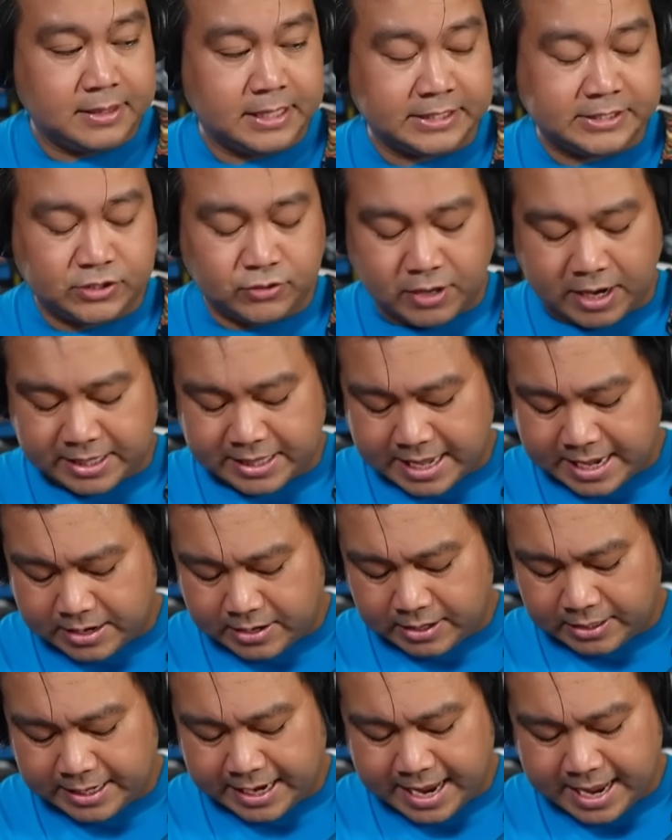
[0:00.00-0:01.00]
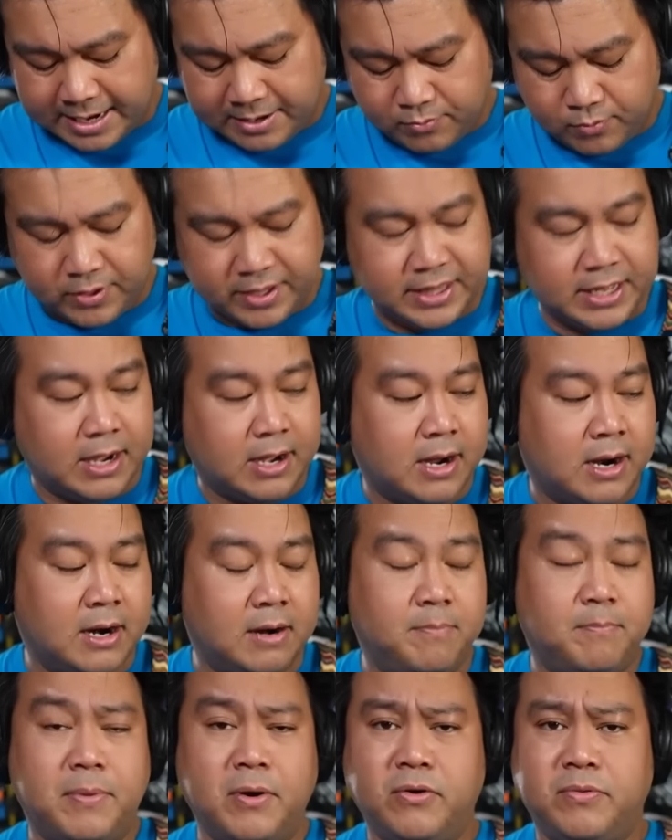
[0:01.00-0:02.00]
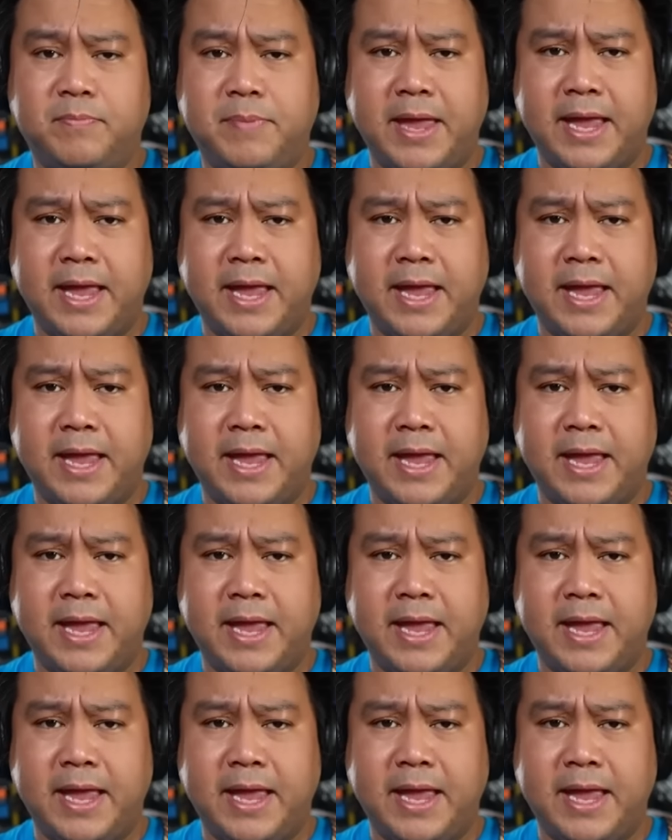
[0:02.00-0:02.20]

Let's try that again with our both